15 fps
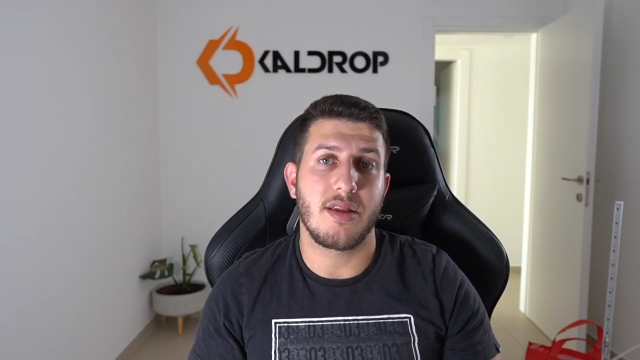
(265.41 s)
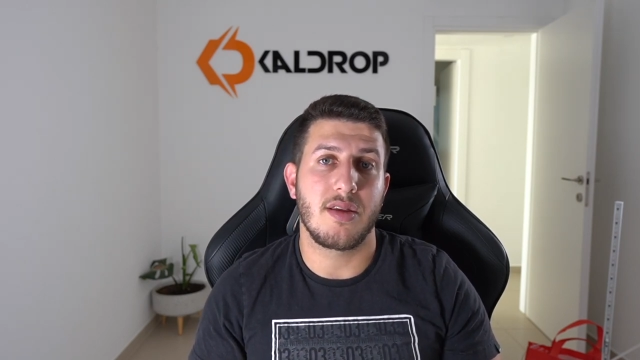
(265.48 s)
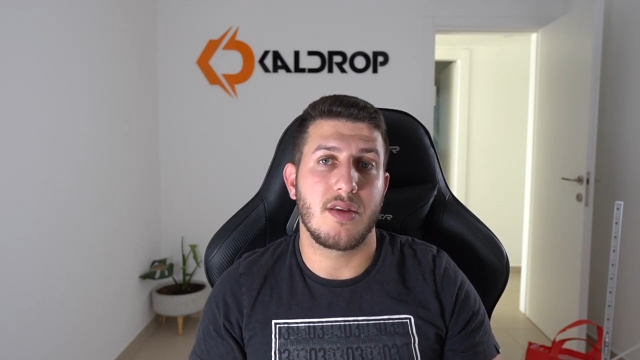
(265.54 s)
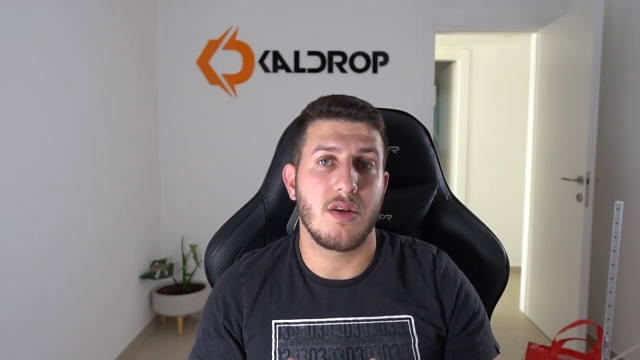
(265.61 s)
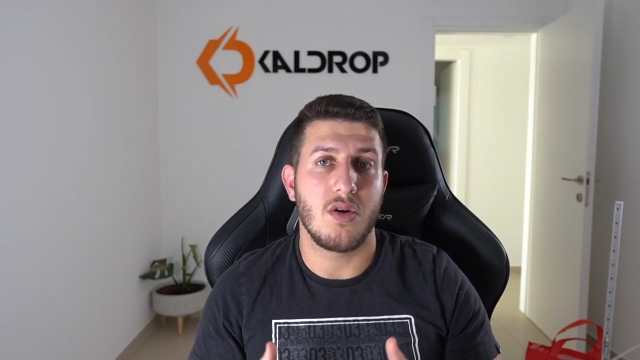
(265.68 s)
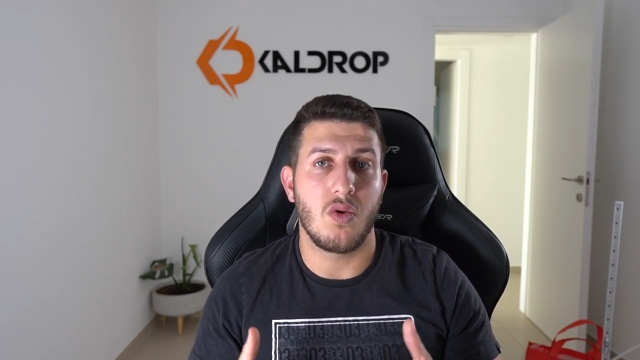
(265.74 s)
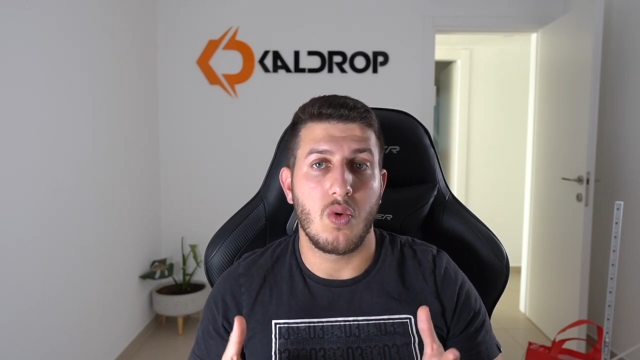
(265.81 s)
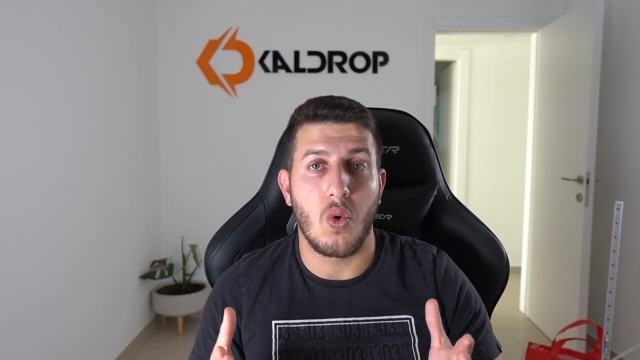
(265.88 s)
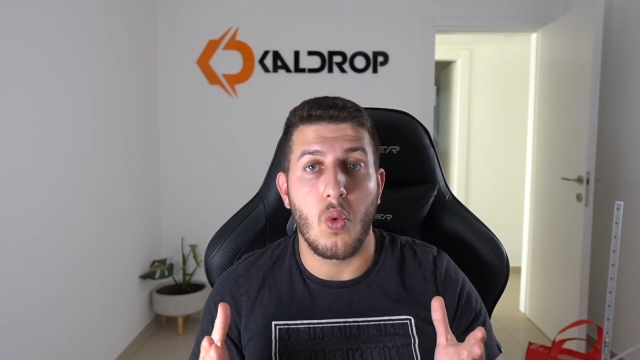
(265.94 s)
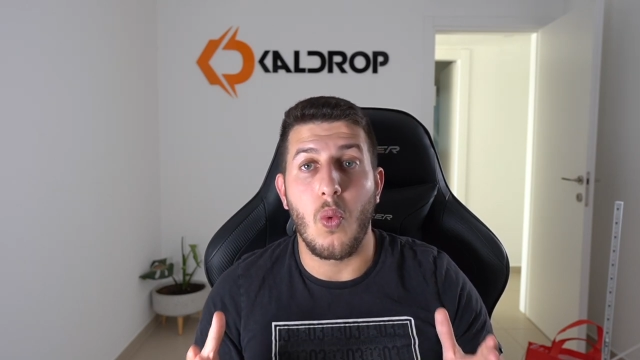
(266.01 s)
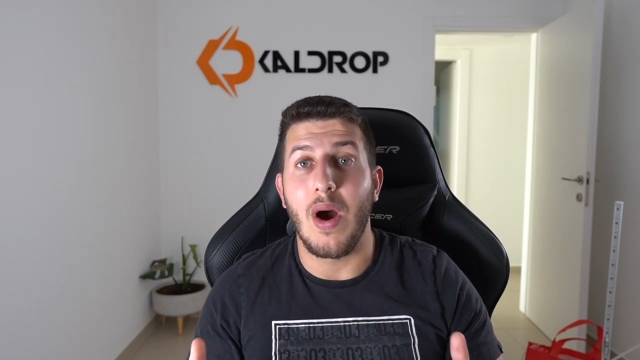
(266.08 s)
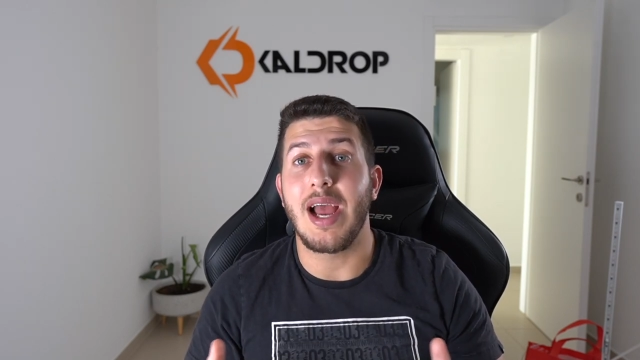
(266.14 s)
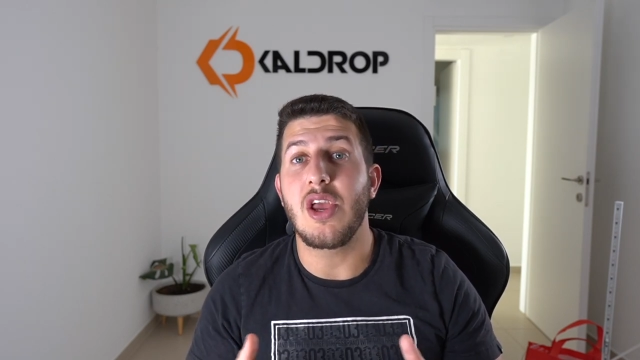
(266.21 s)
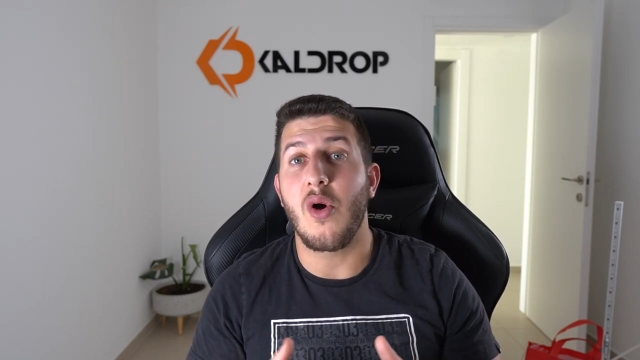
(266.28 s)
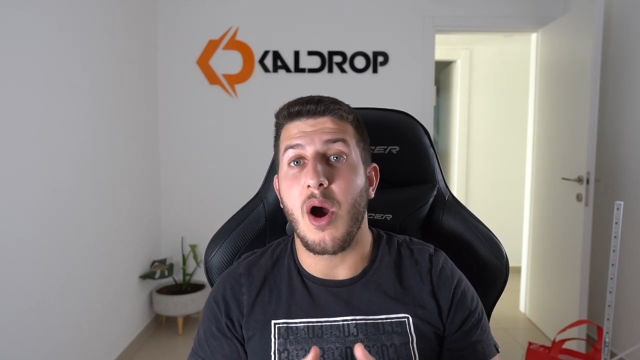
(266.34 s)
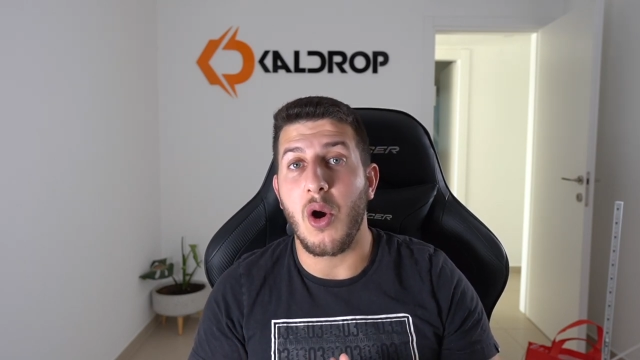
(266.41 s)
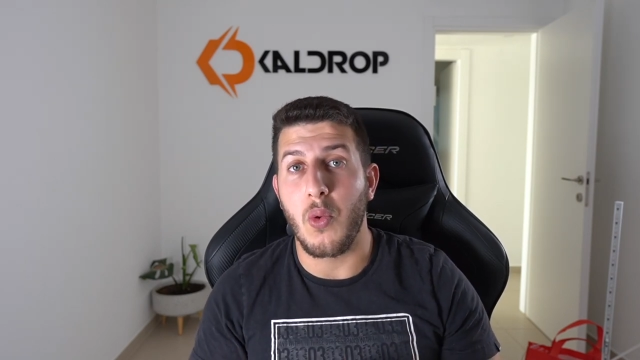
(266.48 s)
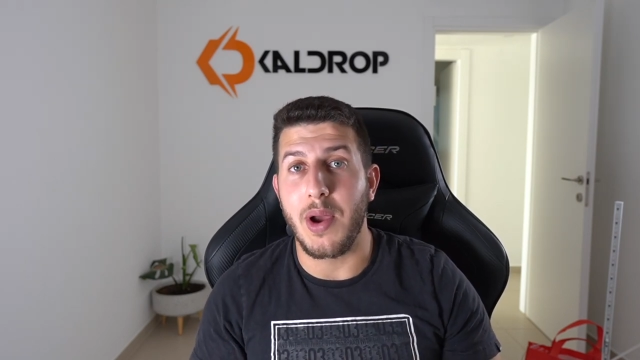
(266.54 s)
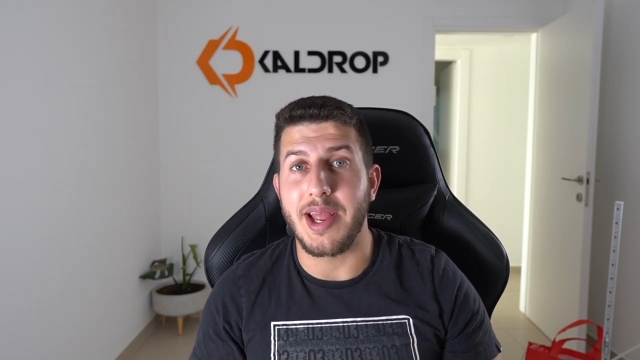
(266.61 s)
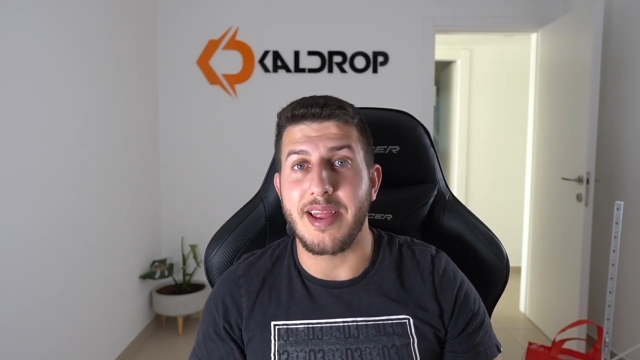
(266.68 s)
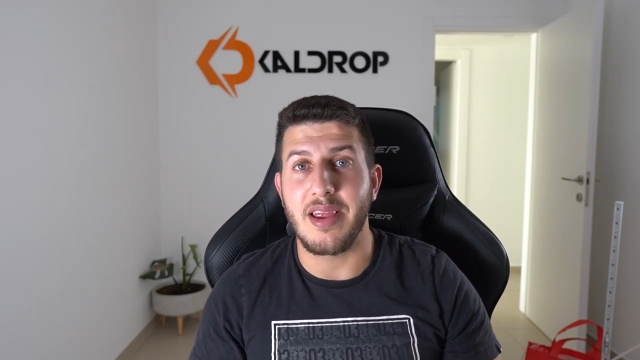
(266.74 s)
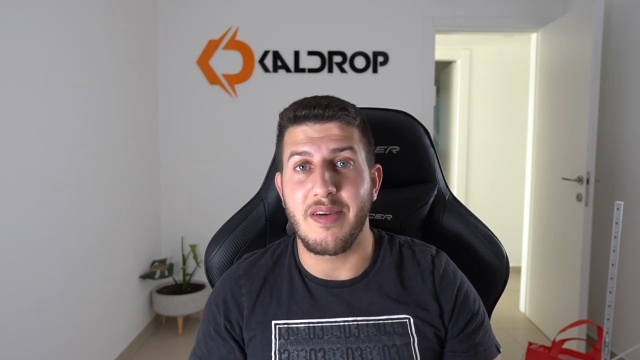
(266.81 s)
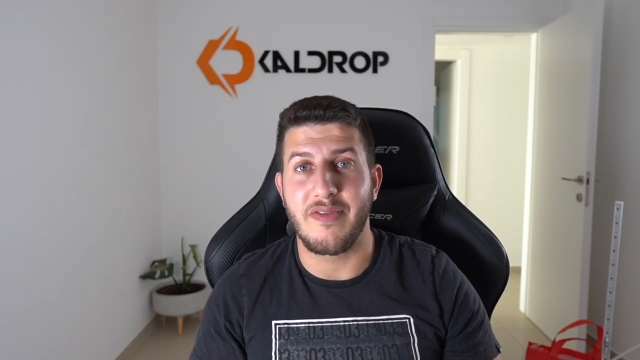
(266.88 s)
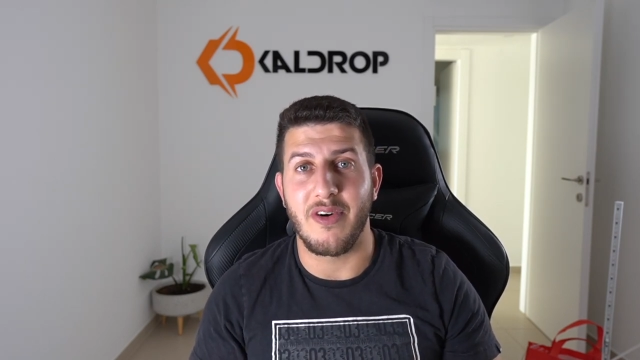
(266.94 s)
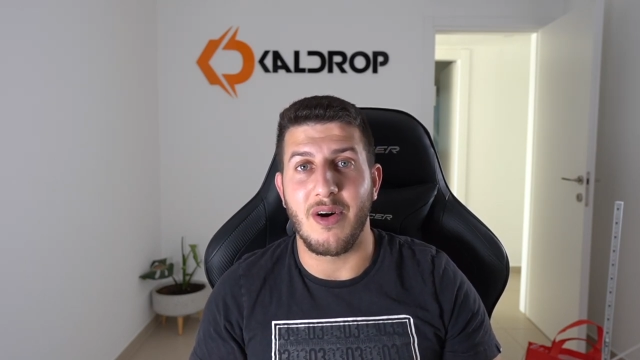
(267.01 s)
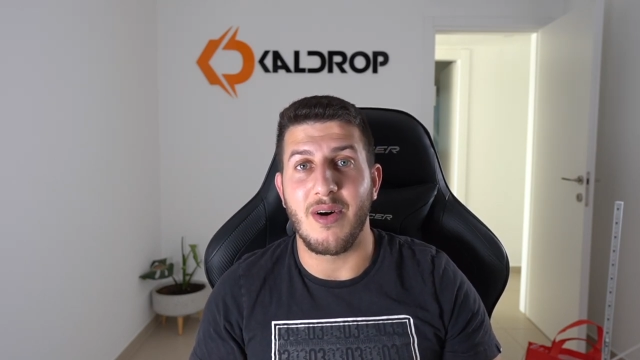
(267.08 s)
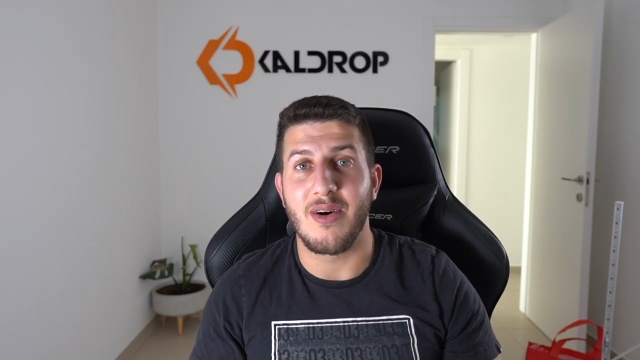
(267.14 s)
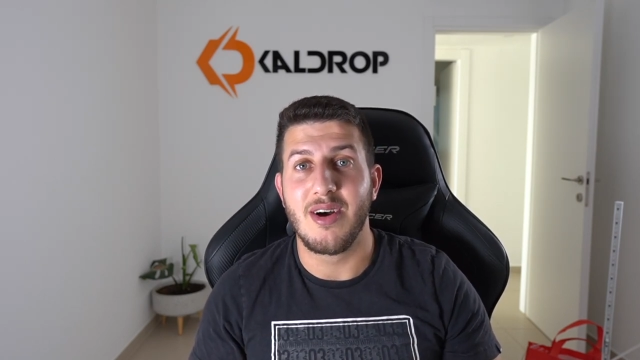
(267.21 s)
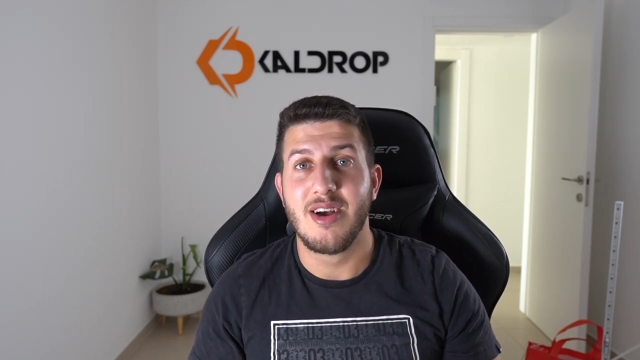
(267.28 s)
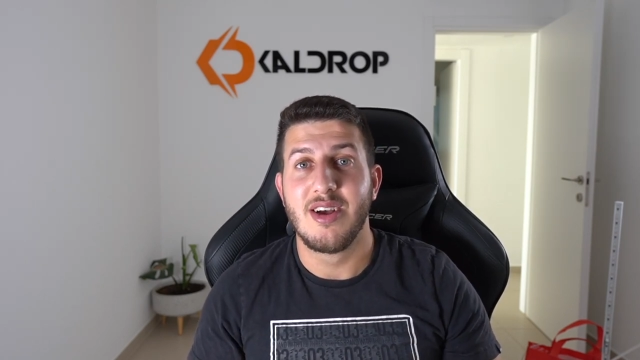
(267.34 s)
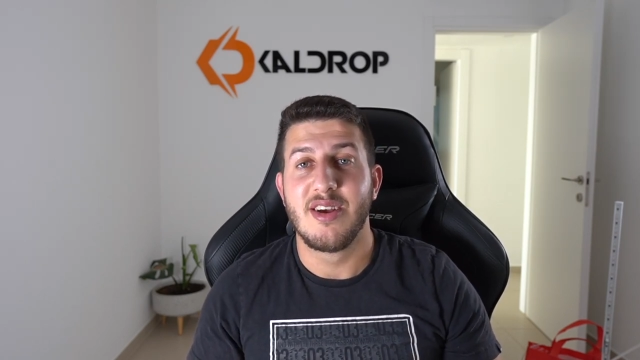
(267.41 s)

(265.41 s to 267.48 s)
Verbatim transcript: so why you are waiting for?